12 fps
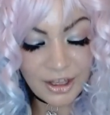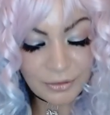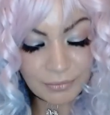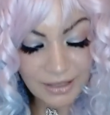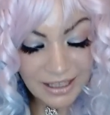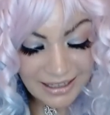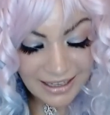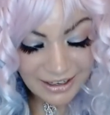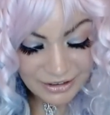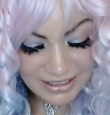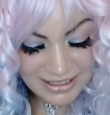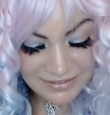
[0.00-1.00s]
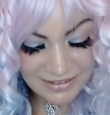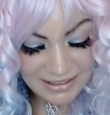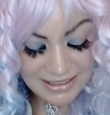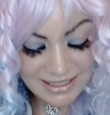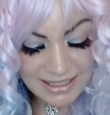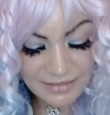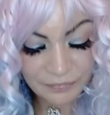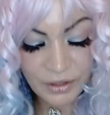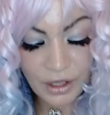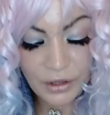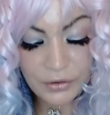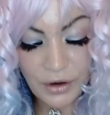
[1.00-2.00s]
Male Aries Venus.
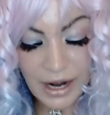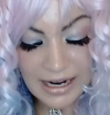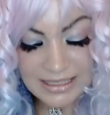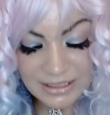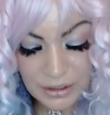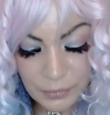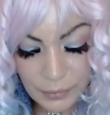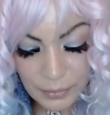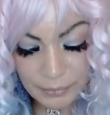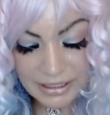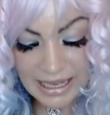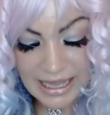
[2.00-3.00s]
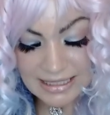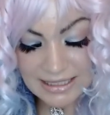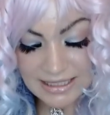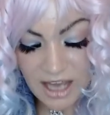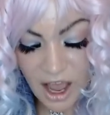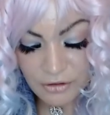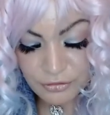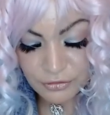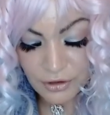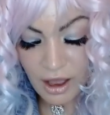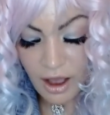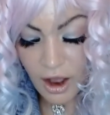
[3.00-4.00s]
Your ideal woman is tough,
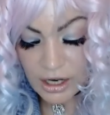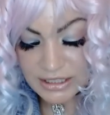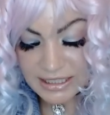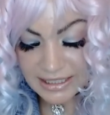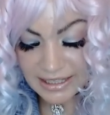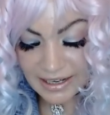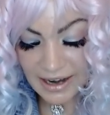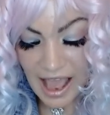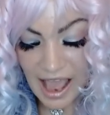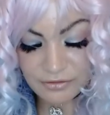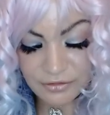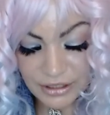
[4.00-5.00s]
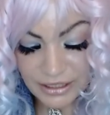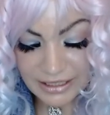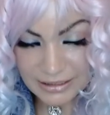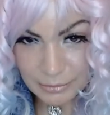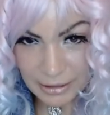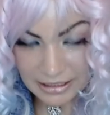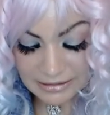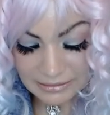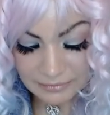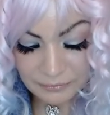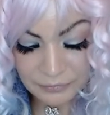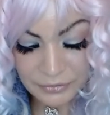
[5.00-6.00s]
hard to get, and very independent.